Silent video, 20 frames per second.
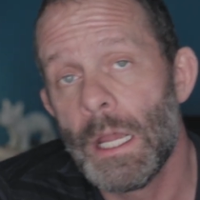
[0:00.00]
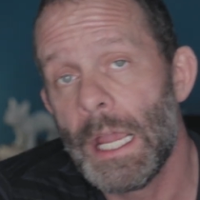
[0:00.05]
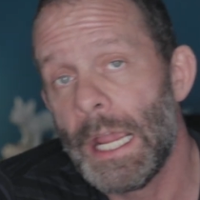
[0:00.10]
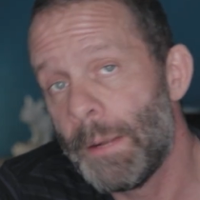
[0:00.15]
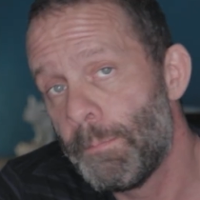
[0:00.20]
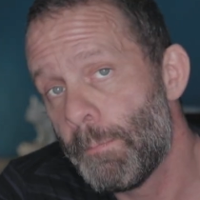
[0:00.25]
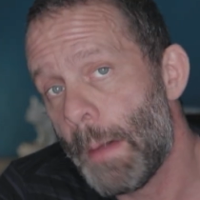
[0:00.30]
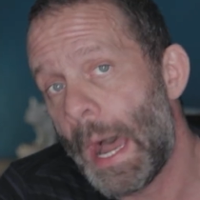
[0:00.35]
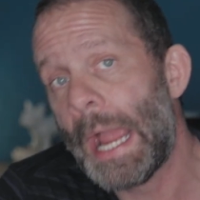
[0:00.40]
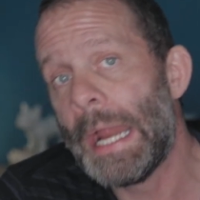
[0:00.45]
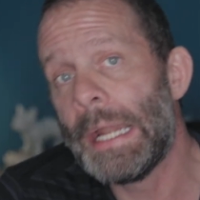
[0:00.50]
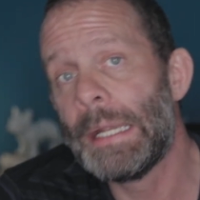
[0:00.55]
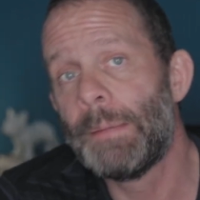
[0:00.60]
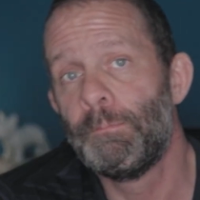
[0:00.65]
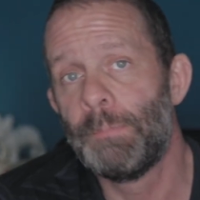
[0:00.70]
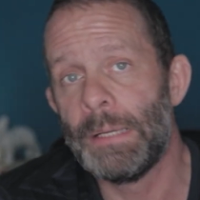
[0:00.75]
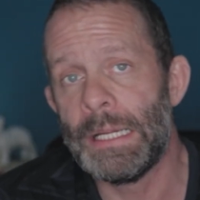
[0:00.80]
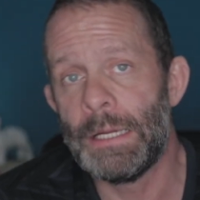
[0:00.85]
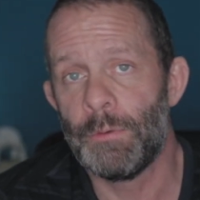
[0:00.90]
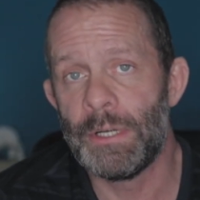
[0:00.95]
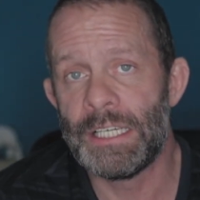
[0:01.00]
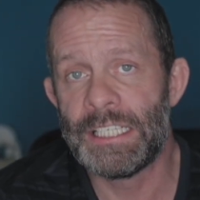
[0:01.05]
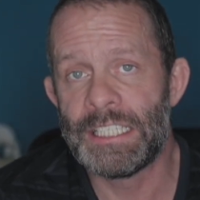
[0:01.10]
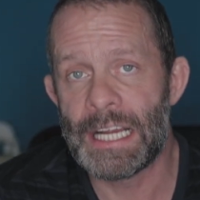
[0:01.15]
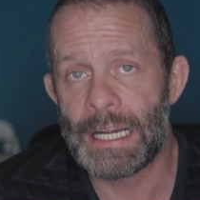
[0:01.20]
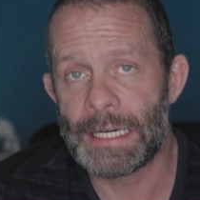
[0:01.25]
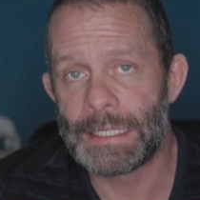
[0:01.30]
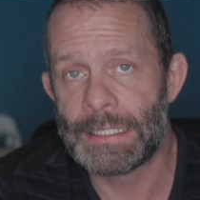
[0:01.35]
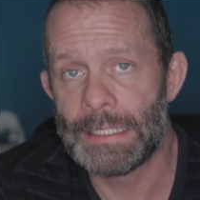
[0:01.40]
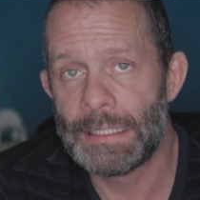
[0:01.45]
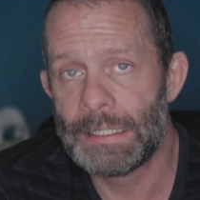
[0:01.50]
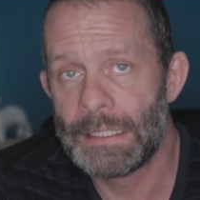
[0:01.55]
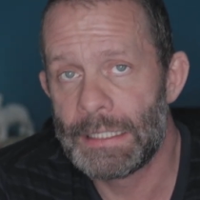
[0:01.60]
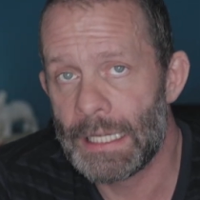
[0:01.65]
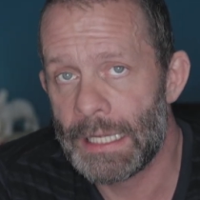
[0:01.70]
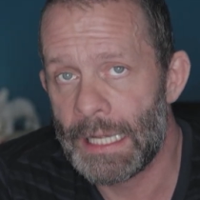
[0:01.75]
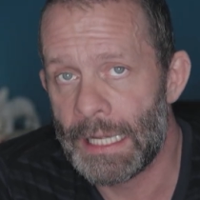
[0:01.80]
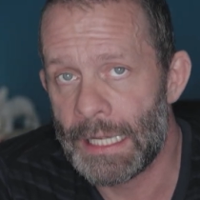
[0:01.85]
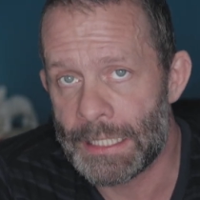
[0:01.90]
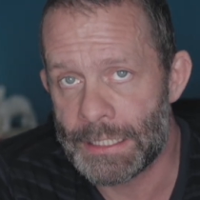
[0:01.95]
it might be rejected
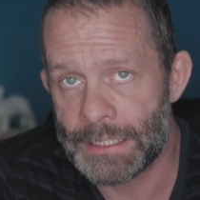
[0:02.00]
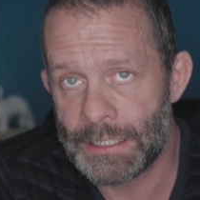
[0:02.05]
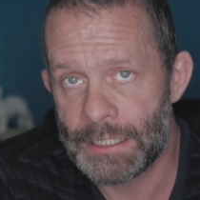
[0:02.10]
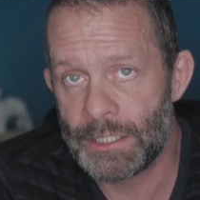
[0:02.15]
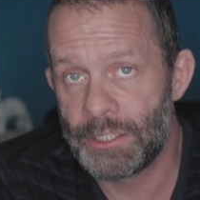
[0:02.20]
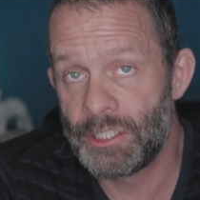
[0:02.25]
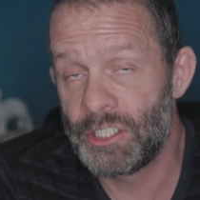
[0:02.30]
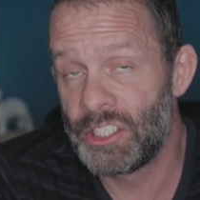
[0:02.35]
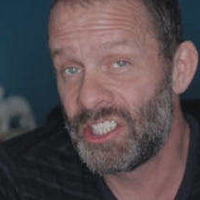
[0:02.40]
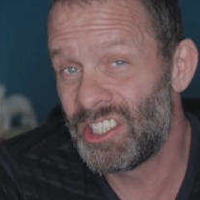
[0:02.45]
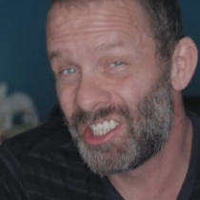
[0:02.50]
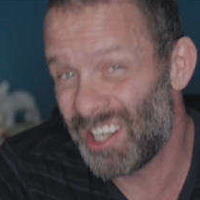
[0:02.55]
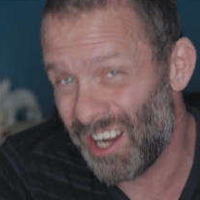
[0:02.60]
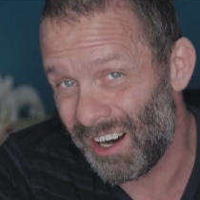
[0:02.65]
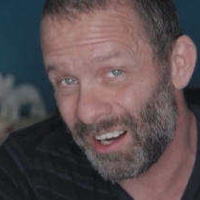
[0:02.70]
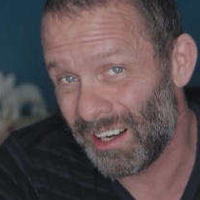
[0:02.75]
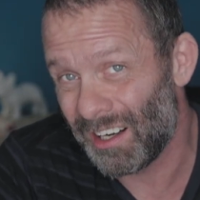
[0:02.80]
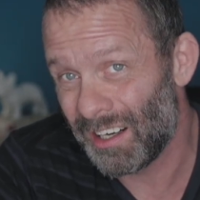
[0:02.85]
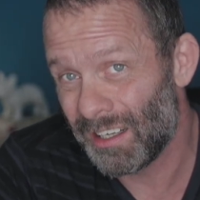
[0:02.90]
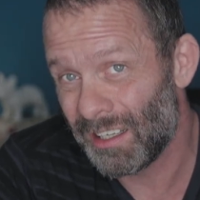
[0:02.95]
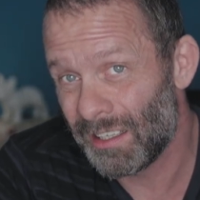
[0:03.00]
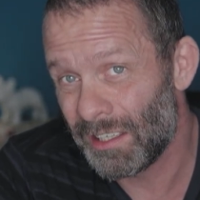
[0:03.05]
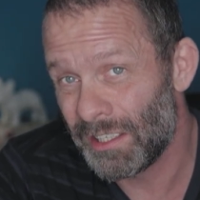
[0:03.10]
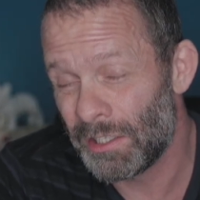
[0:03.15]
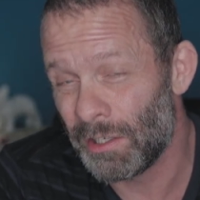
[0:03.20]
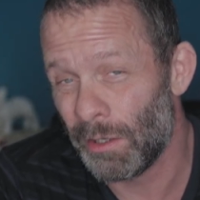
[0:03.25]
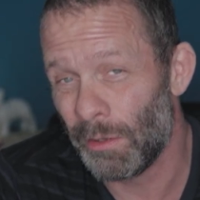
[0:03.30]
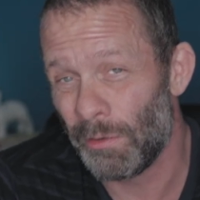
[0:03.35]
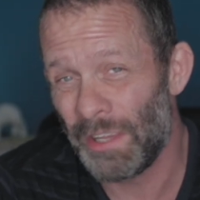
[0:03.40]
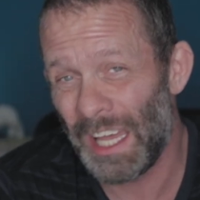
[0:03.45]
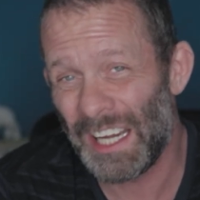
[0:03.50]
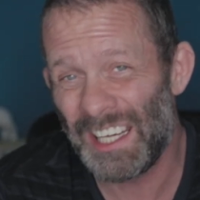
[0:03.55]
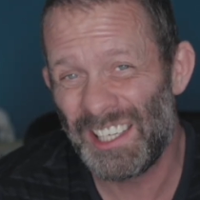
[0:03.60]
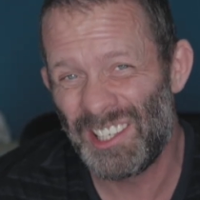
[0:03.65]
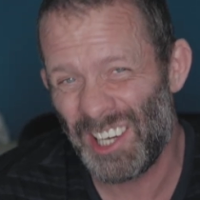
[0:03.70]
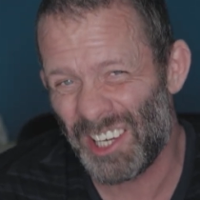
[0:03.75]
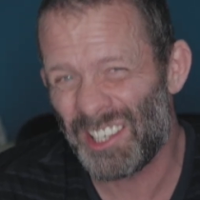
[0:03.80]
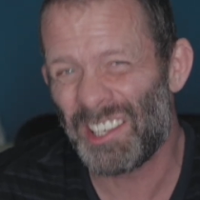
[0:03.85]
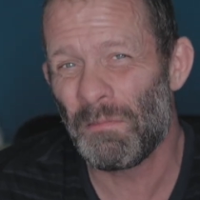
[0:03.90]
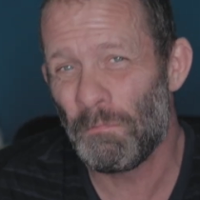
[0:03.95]
as stock. So that
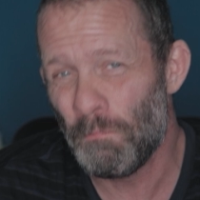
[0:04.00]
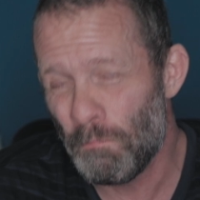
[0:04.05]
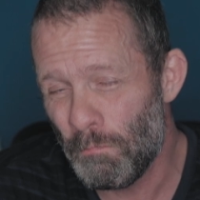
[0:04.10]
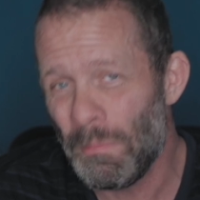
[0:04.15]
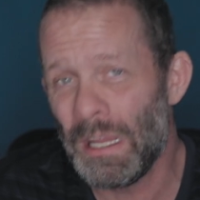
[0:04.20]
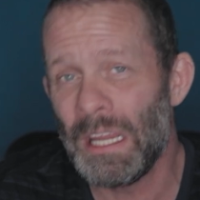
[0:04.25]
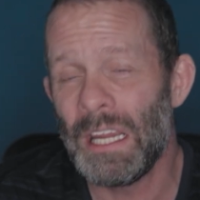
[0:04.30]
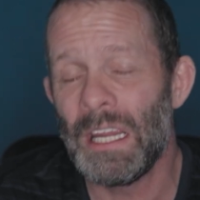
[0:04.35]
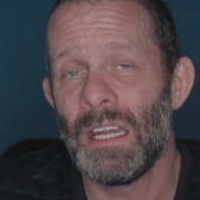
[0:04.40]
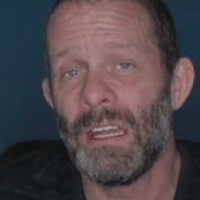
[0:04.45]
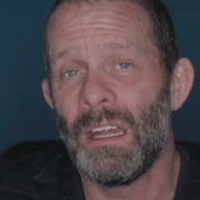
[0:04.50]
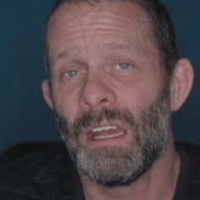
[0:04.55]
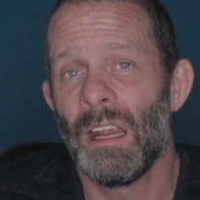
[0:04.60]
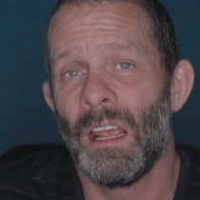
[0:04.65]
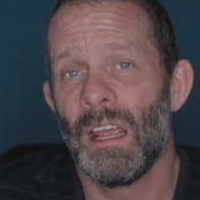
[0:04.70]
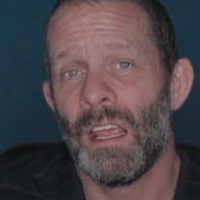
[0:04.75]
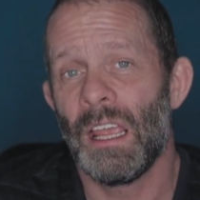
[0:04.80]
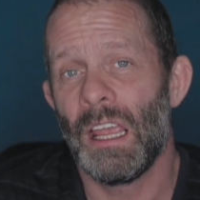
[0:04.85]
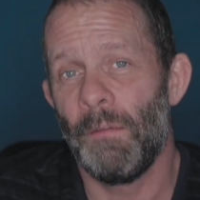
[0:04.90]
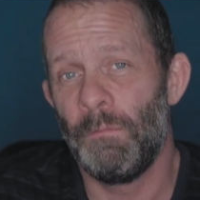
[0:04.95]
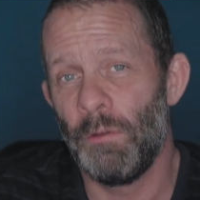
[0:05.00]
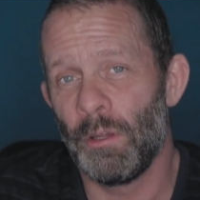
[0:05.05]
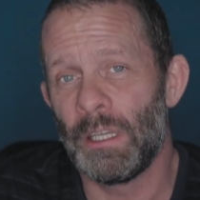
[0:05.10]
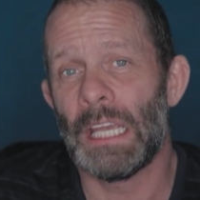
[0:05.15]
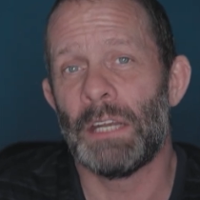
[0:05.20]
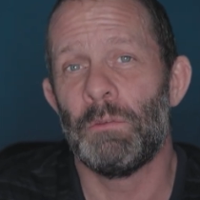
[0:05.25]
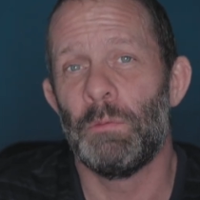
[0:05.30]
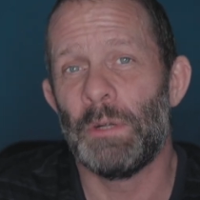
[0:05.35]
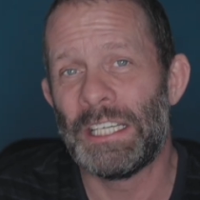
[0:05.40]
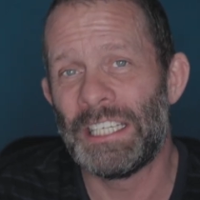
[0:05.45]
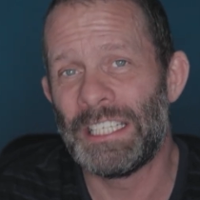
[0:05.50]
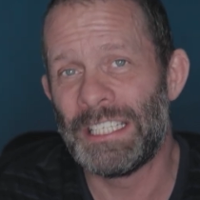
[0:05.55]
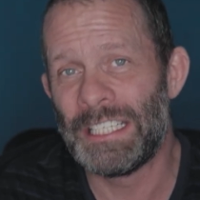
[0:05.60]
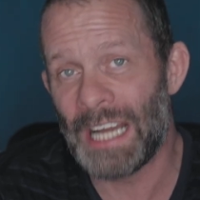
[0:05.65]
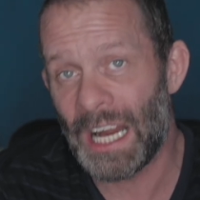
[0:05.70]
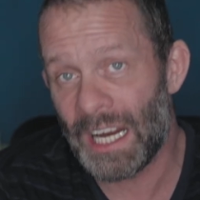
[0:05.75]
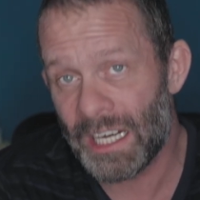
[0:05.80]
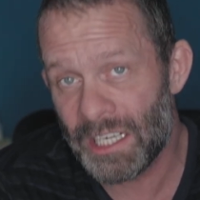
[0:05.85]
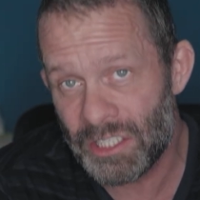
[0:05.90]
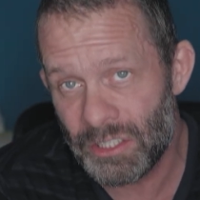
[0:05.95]
doesn't mean if you get
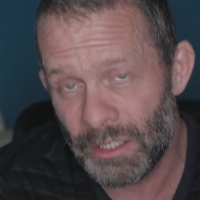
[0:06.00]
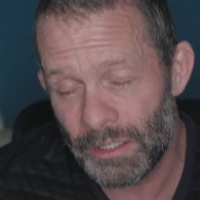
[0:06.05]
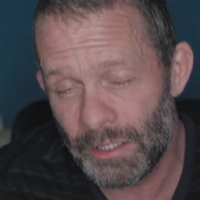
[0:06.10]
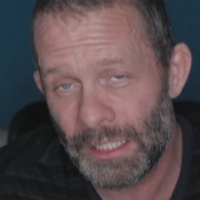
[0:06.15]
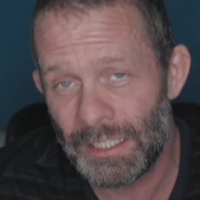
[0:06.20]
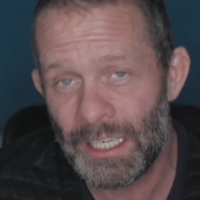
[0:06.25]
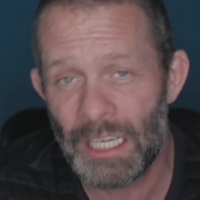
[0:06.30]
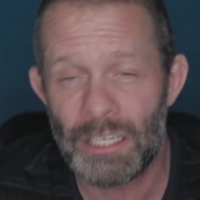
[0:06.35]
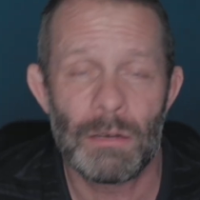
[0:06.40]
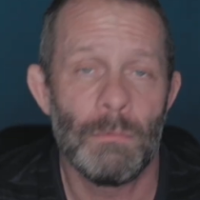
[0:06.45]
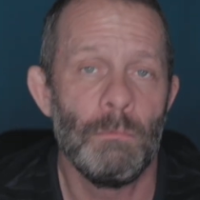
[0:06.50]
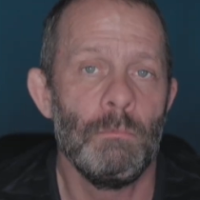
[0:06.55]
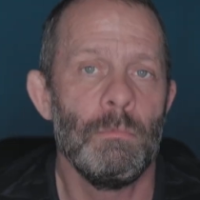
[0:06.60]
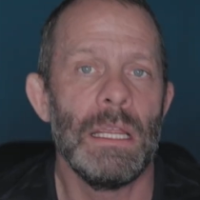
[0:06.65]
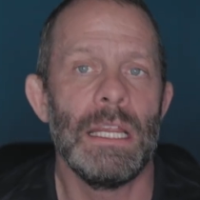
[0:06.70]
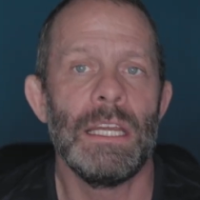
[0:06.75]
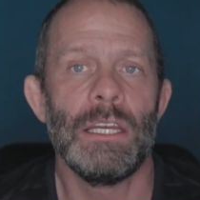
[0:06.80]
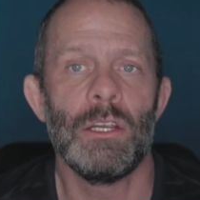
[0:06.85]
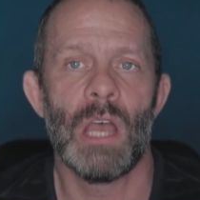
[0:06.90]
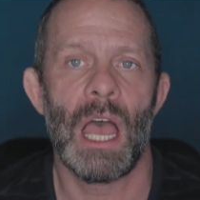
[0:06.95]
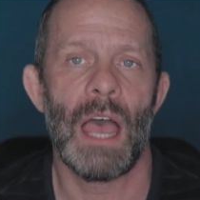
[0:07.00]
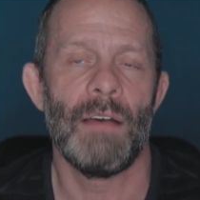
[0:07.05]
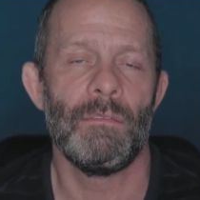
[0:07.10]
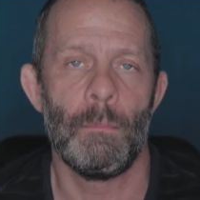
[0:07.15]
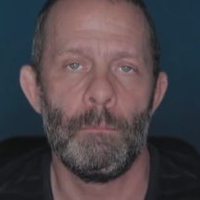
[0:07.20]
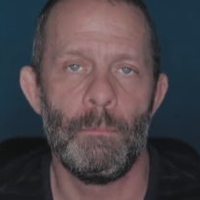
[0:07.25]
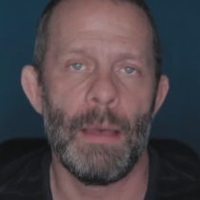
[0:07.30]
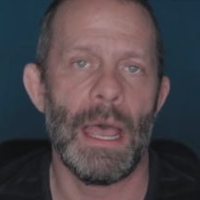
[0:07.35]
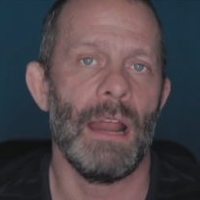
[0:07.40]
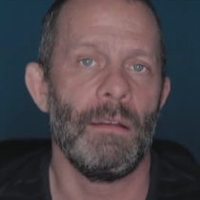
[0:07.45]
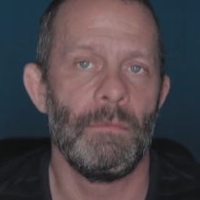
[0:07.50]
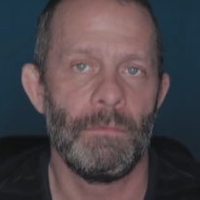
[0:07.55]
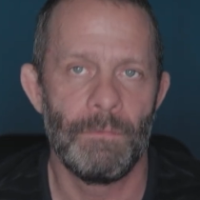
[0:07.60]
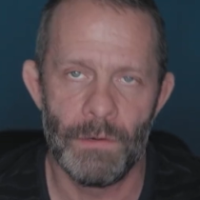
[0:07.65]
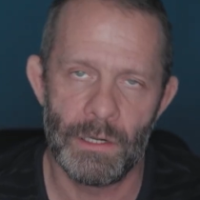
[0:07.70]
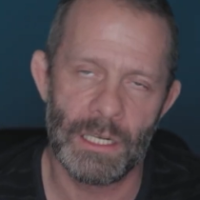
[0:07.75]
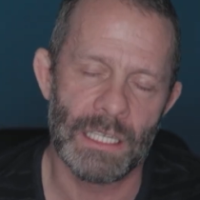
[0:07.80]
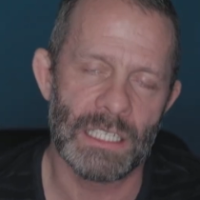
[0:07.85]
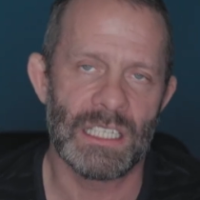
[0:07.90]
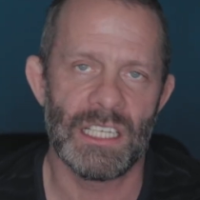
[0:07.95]
rejection, that doesn't mean you have a bad
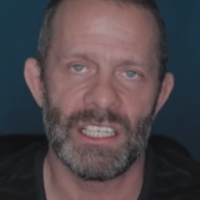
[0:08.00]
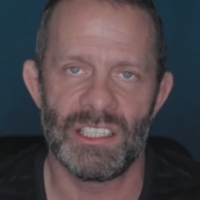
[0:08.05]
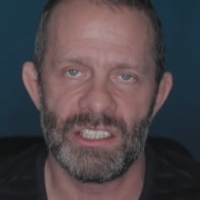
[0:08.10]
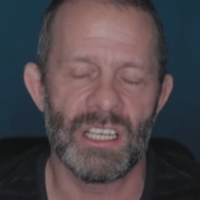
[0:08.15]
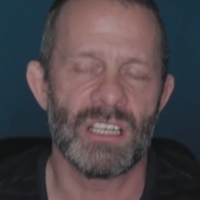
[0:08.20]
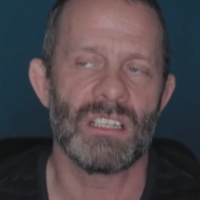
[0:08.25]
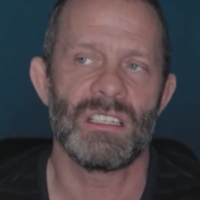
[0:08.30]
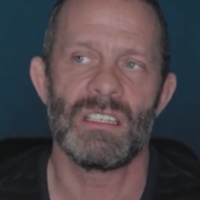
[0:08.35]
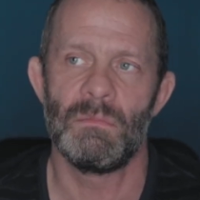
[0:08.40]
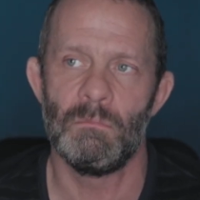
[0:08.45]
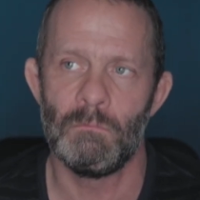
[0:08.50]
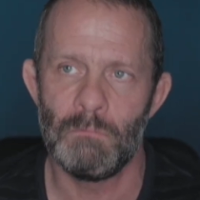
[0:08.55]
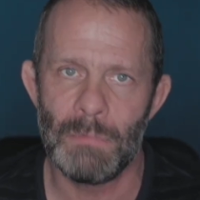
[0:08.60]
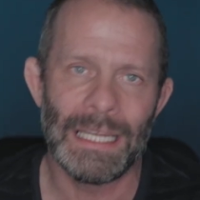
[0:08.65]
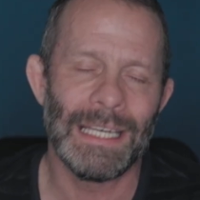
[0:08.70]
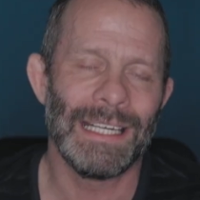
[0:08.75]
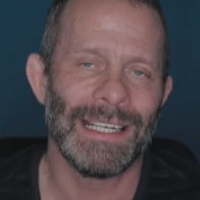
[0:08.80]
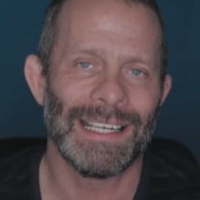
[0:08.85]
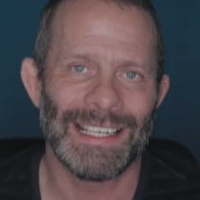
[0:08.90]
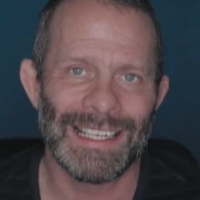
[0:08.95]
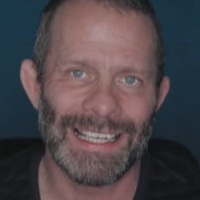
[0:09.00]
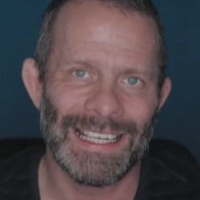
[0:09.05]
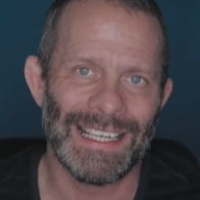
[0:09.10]
footage. It just means